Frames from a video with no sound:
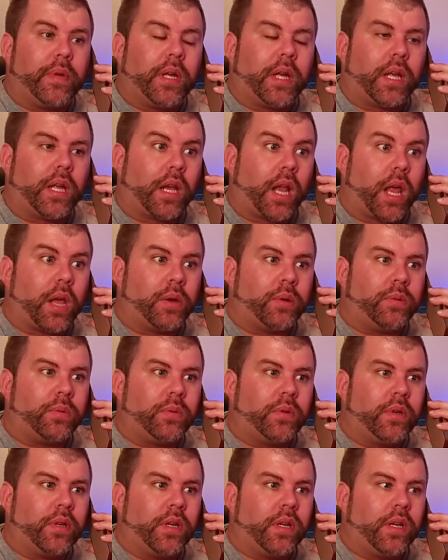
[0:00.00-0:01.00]
Hello,
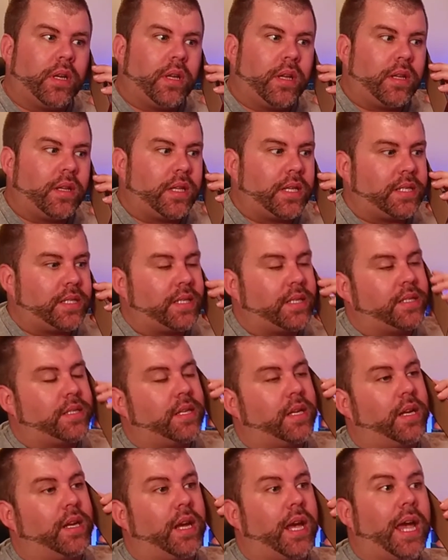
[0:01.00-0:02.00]
this is
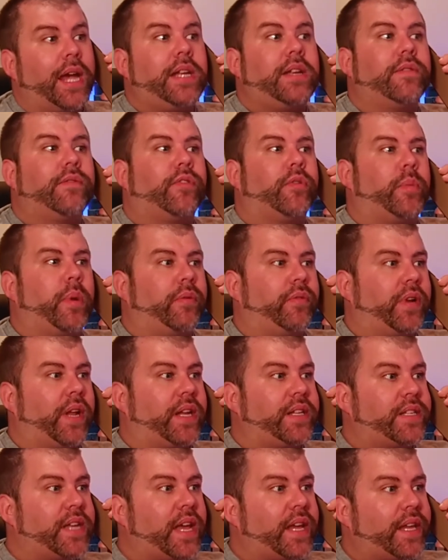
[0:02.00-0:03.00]
Aidan from
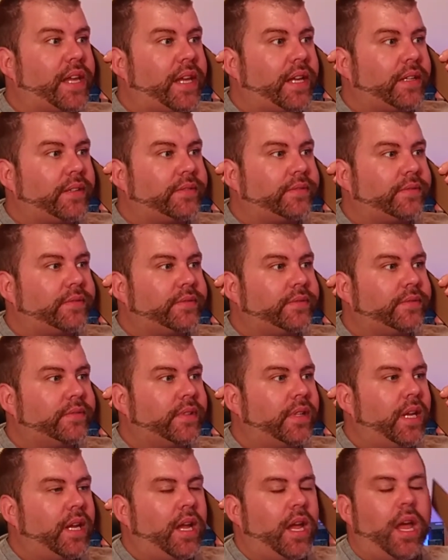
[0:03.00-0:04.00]
Everyday Tech here,
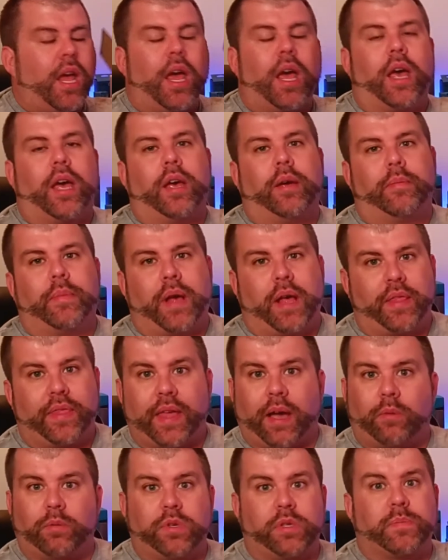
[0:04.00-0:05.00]
and
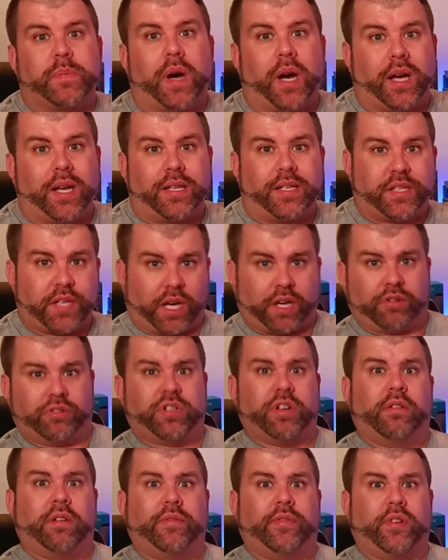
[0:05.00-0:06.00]
that was my
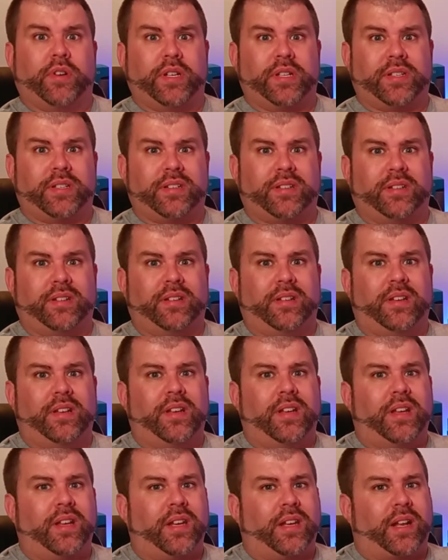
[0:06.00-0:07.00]
secretary voice.
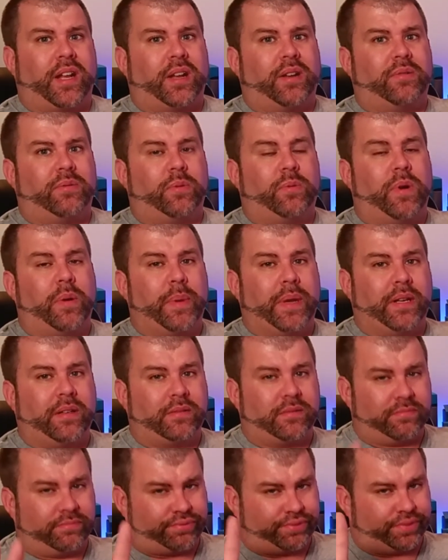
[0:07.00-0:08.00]
You know, women,
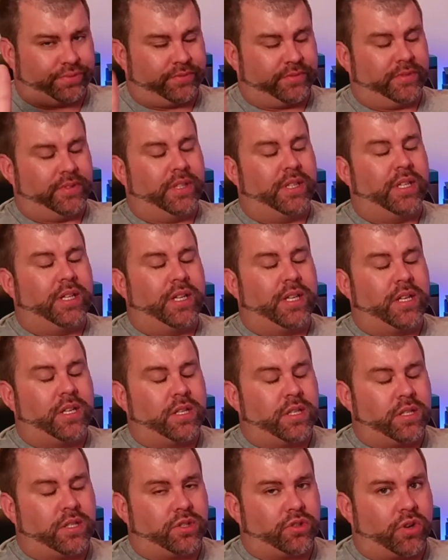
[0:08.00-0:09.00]

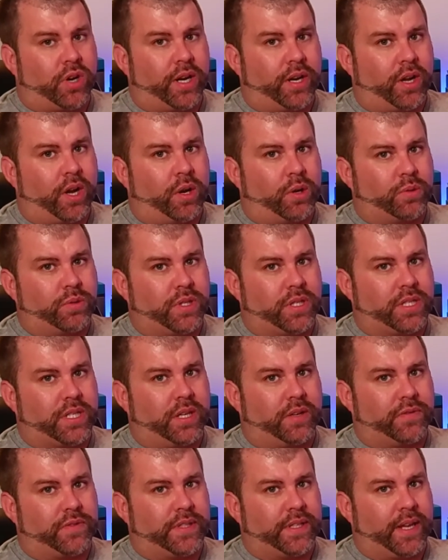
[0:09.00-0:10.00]
try and hold
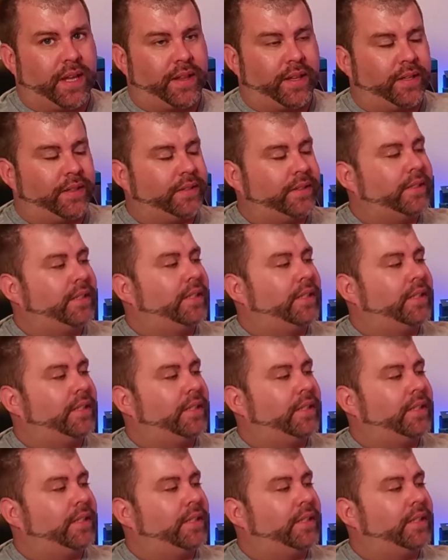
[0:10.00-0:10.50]
yourself together.